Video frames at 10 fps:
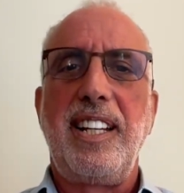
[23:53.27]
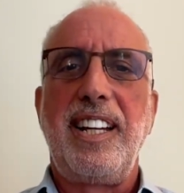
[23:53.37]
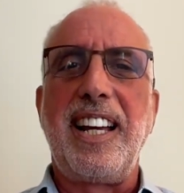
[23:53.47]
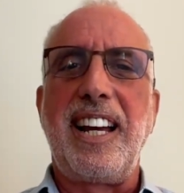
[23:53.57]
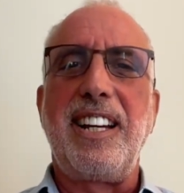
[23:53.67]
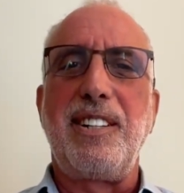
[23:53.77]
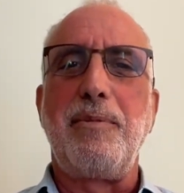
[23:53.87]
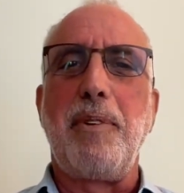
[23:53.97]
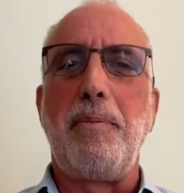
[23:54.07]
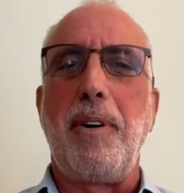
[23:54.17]
And I had a
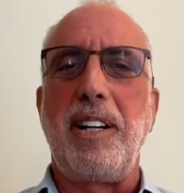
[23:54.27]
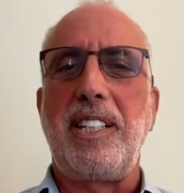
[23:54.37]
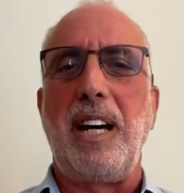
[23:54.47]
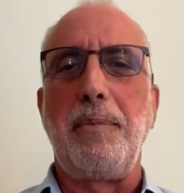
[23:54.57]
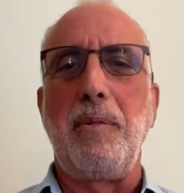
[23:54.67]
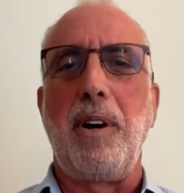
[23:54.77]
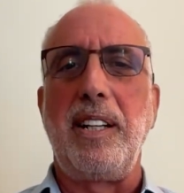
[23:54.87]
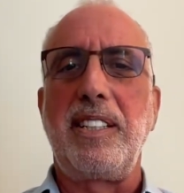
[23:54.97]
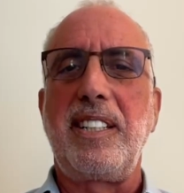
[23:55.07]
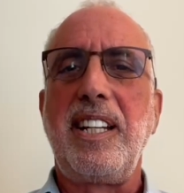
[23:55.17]
boss tell me
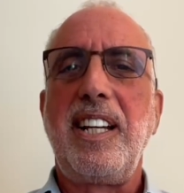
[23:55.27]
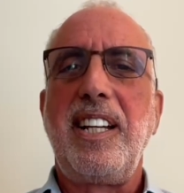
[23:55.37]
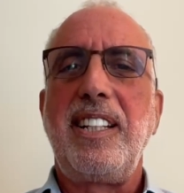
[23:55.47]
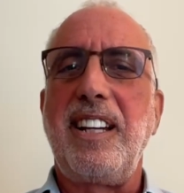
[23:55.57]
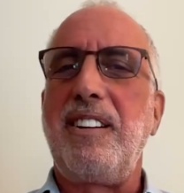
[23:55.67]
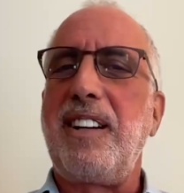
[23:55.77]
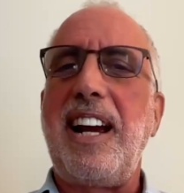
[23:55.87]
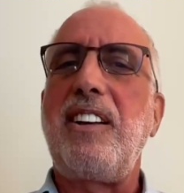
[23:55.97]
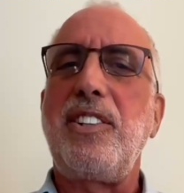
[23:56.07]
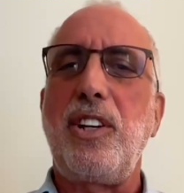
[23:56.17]
once,
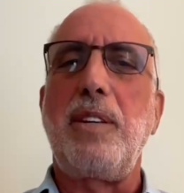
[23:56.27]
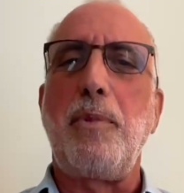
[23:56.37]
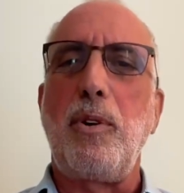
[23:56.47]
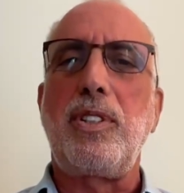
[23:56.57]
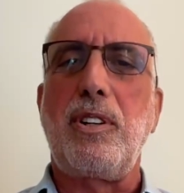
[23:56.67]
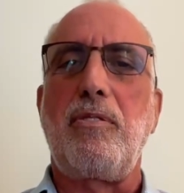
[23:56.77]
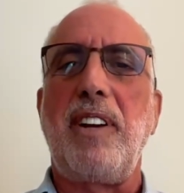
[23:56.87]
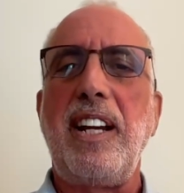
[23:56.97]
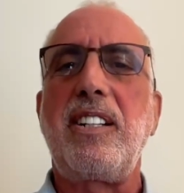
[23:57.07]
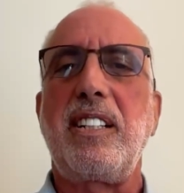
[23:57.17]
Alan, you're the most
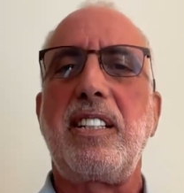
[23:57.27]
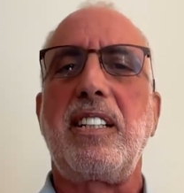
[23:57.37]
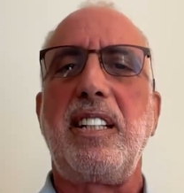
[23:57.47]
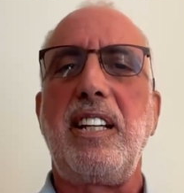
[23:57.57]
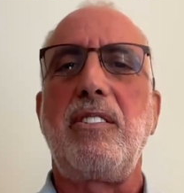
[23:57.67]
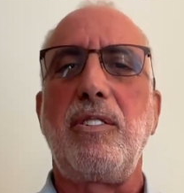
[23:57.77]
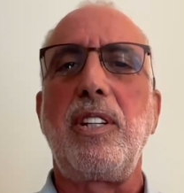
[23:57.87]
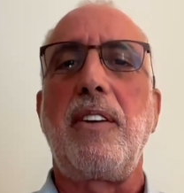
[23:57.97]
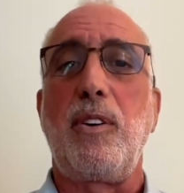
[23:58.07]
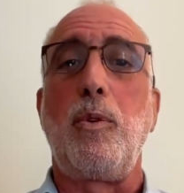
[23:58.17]
courageous leader who's
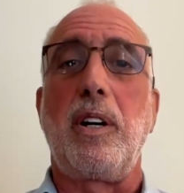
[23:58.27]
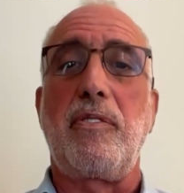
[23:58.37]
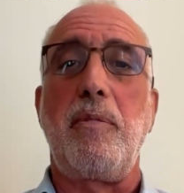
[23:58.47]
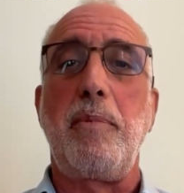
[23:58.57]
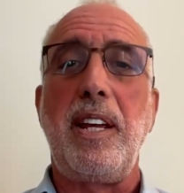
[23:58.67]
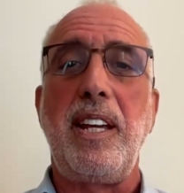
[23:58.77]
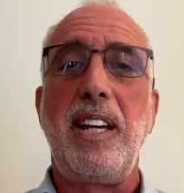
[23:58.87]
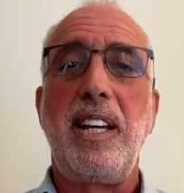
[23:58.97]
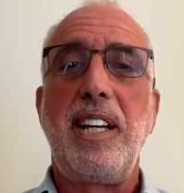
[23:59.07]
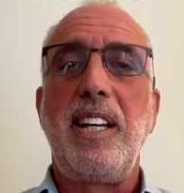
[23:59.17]
ever worked for me.
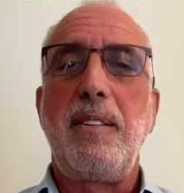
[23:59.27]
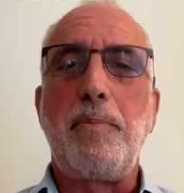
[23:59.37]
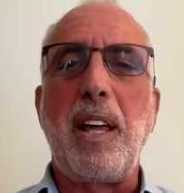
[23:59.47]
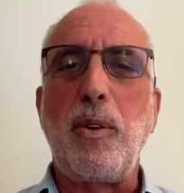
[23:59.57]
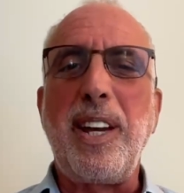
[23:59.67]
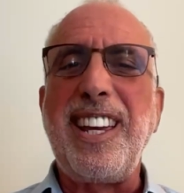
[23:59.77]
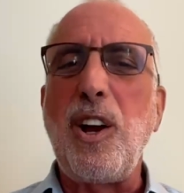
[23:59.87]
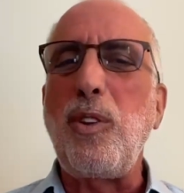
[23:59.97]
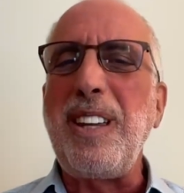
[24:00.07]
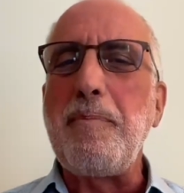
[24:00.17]
By the way, he
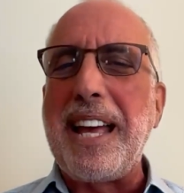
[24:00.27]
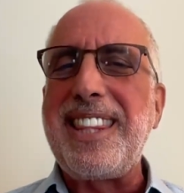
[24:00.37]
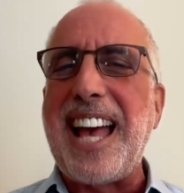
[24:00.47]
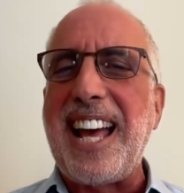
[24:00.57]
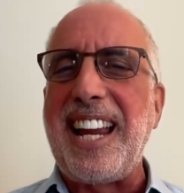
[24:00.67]
only meant that